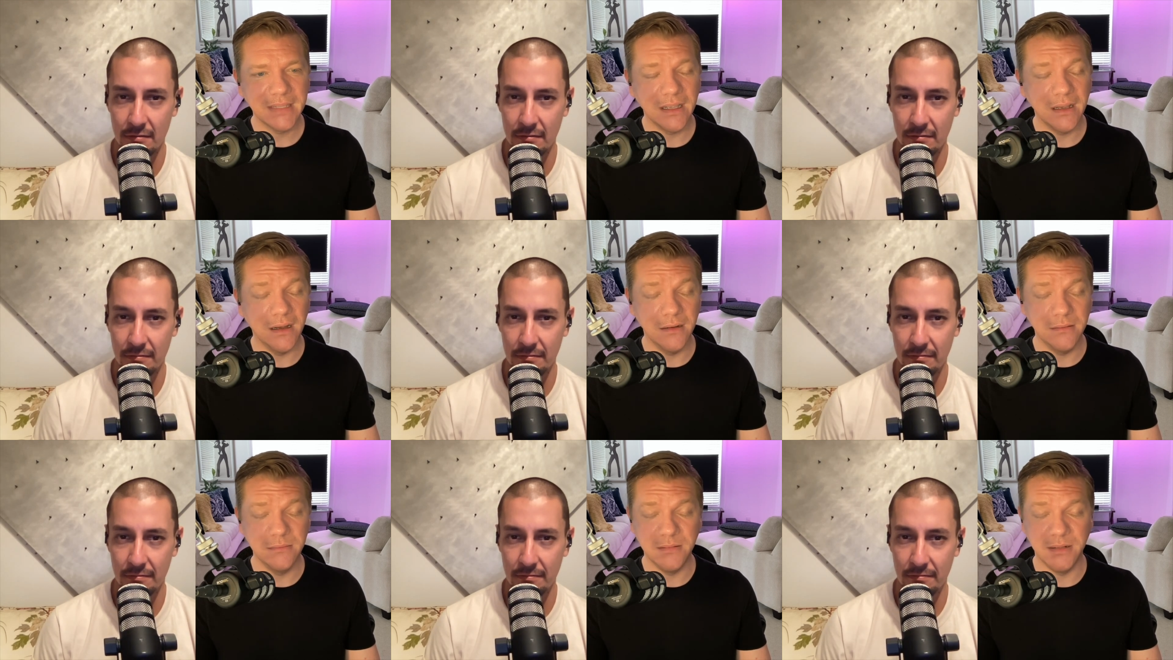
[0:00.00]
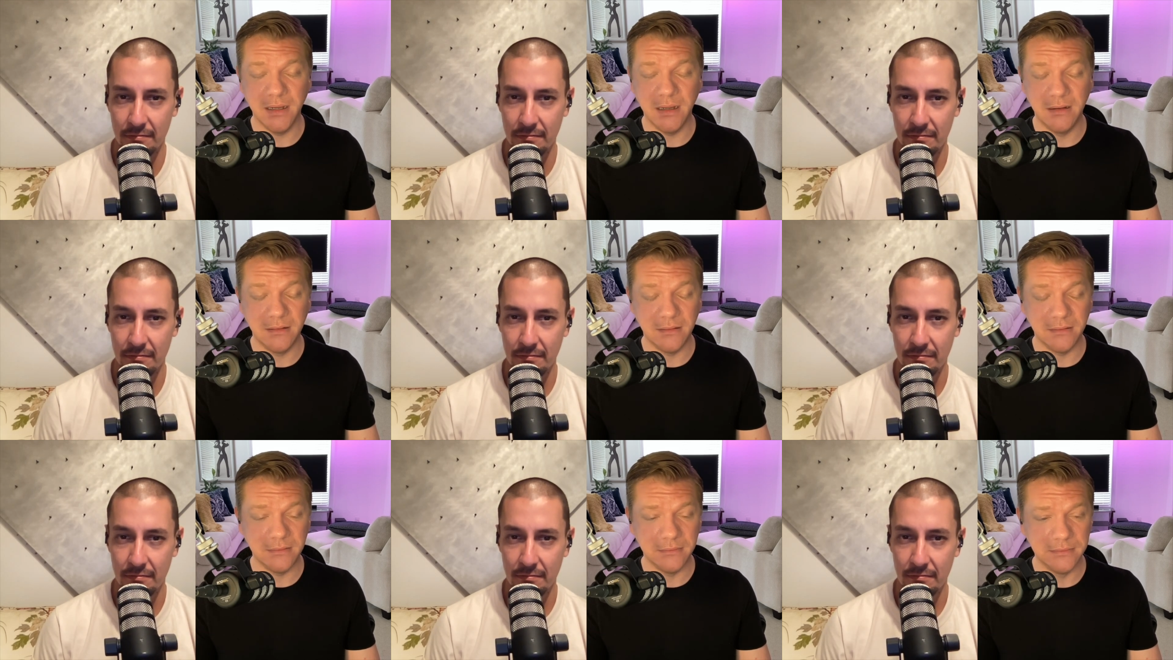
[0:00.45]
Speaker 1: Oh
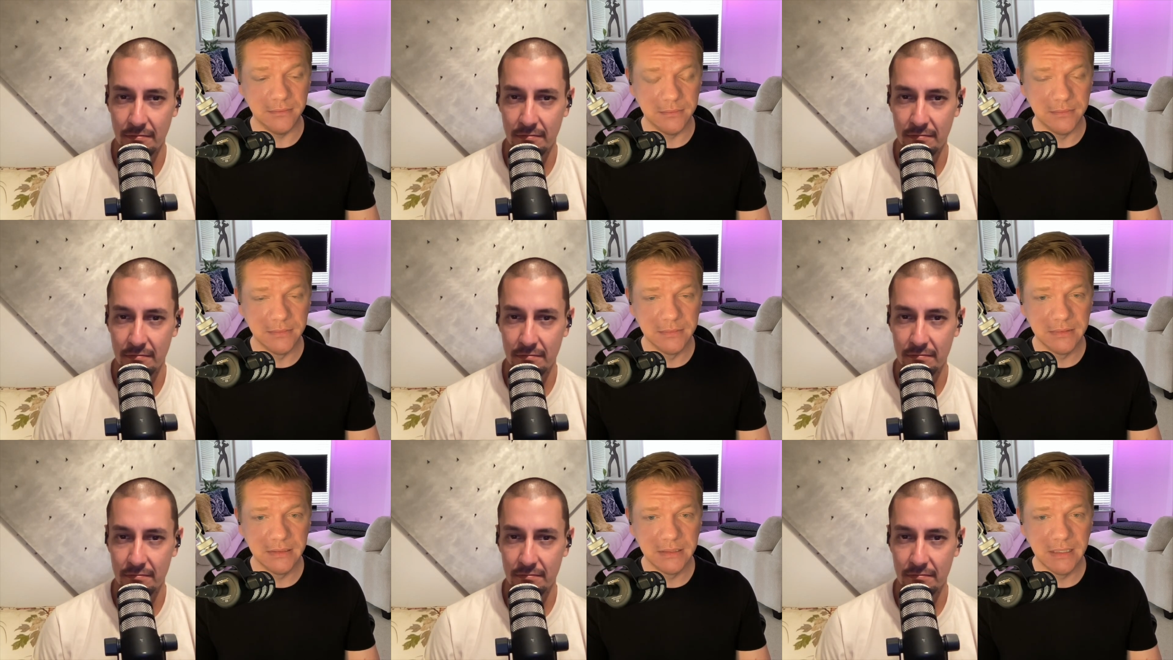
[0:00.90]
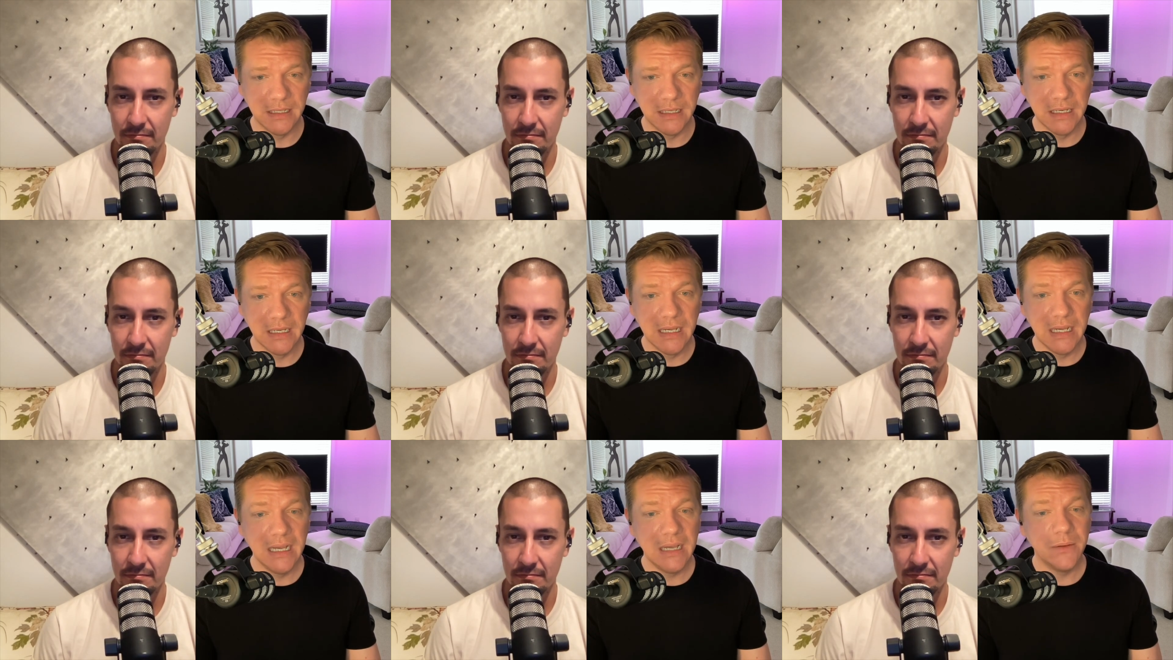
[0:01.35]
no.
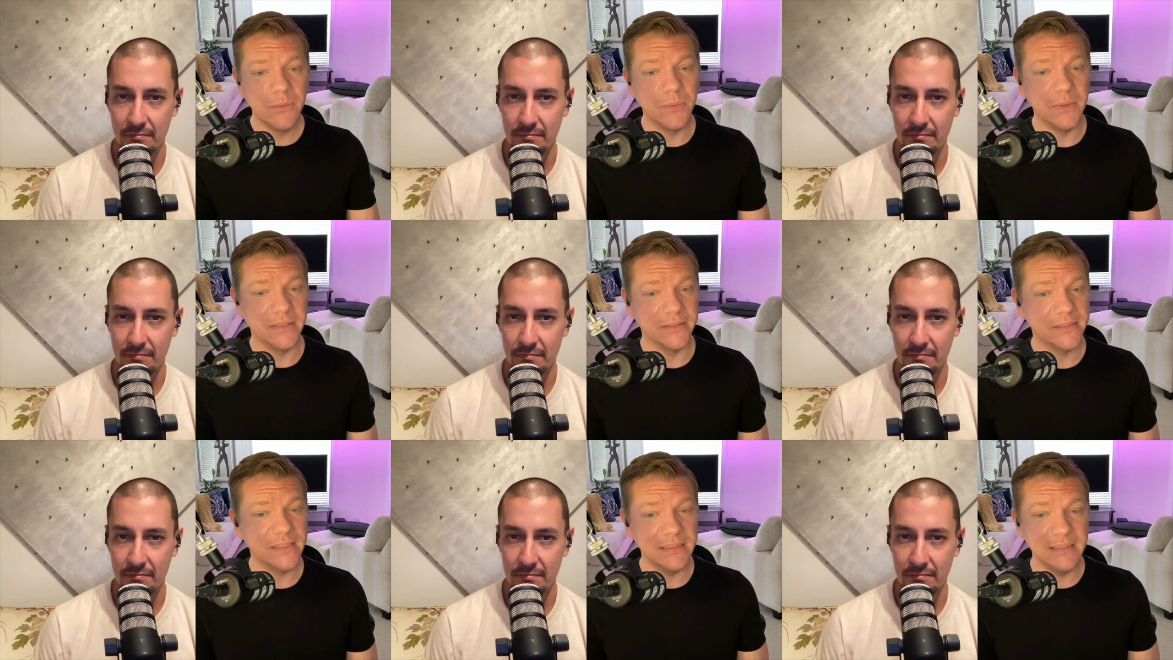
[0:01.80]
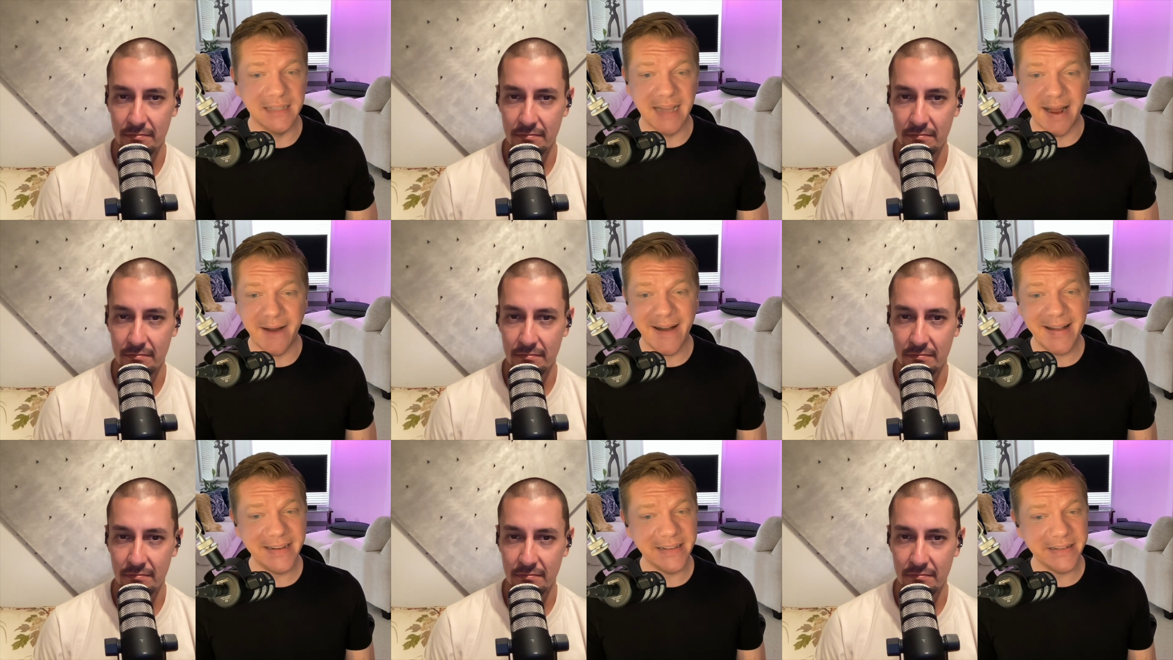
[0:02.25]
Well, see,
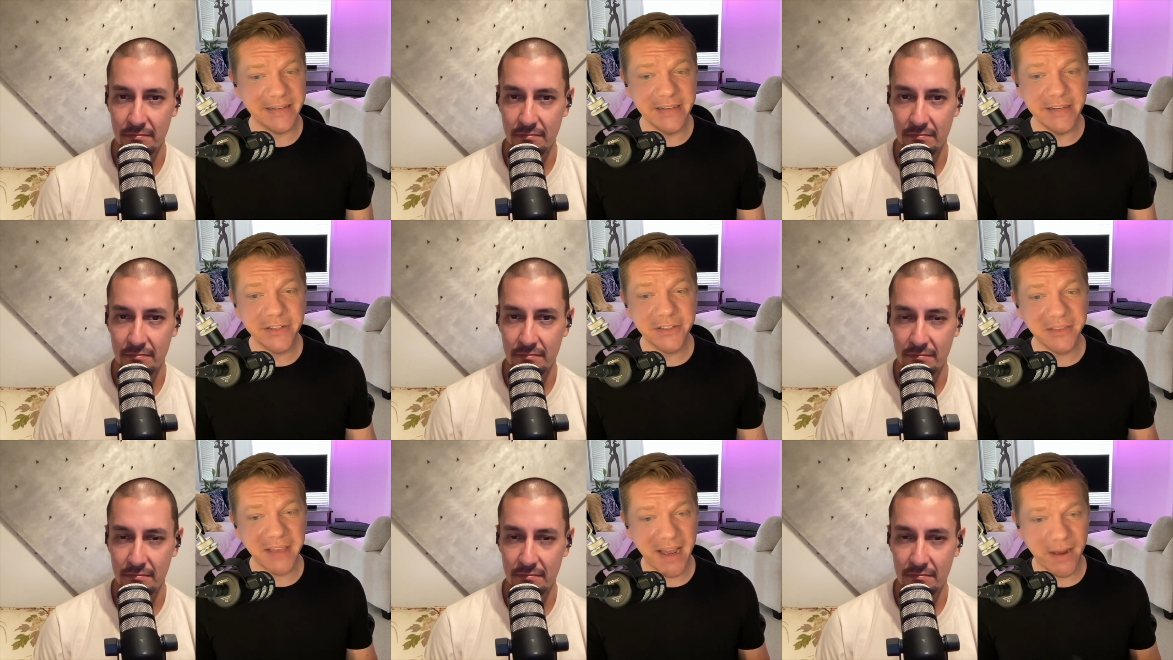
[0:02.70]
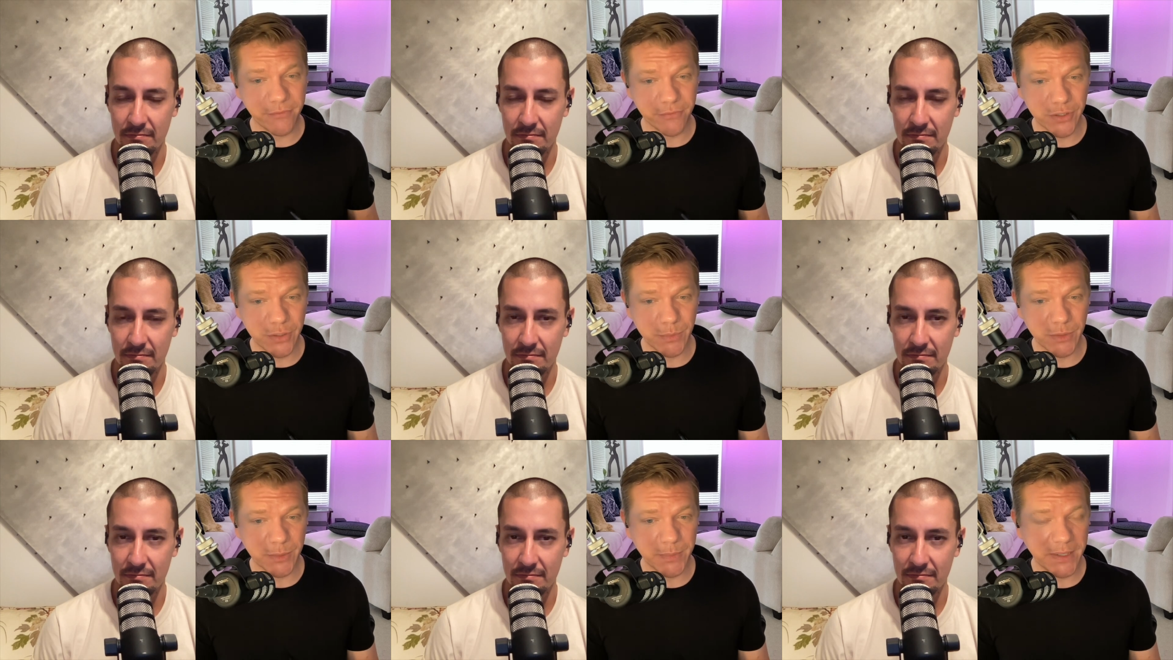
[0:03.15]
now I didn't hear that
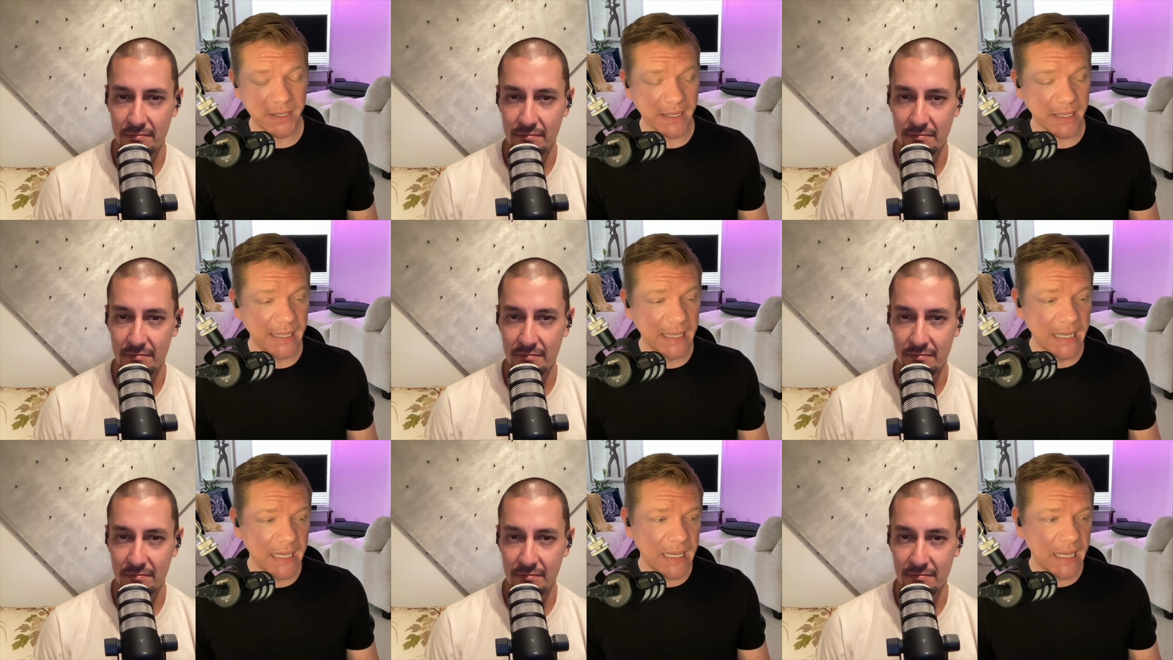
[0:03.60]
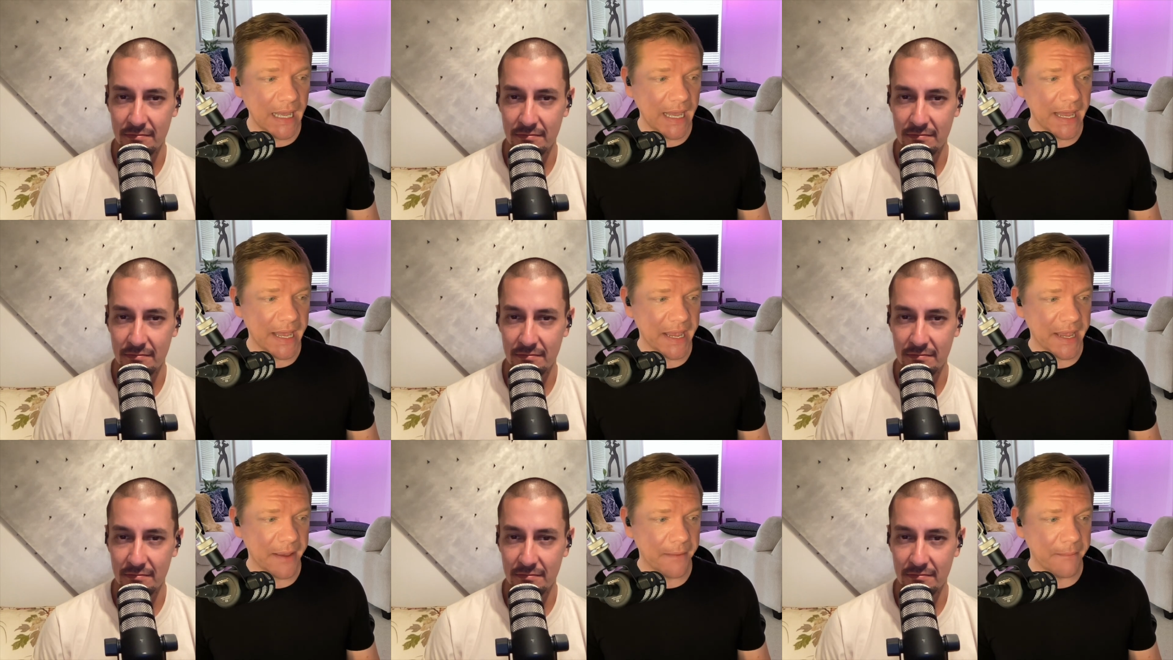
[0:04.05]
rumor, but
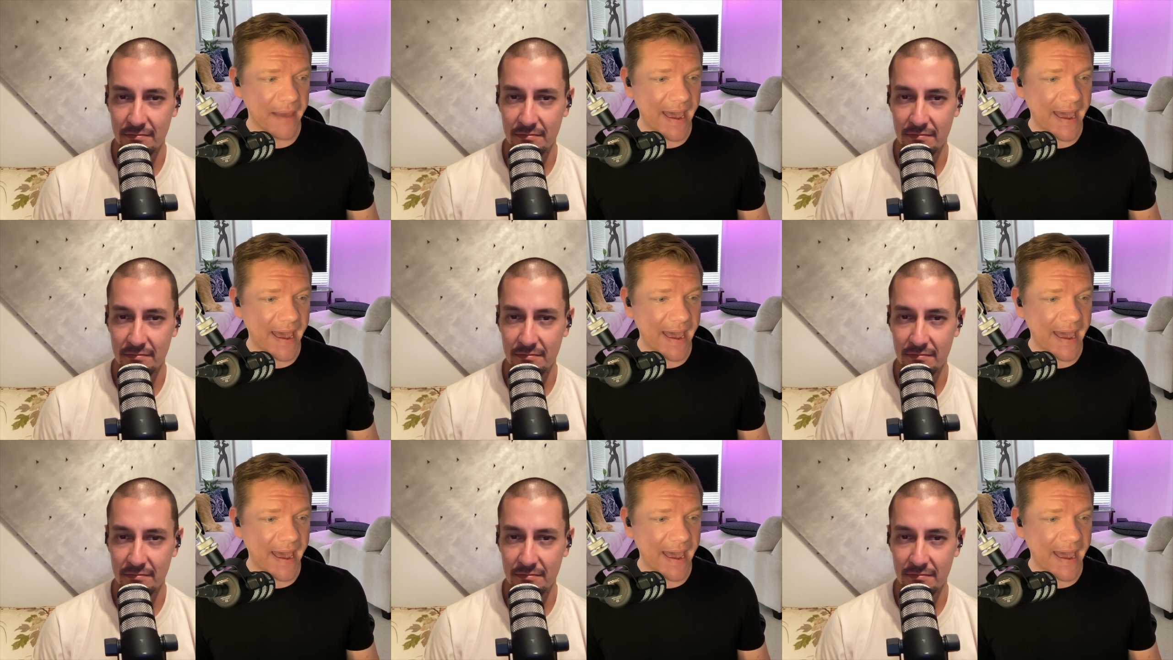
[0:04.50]
um,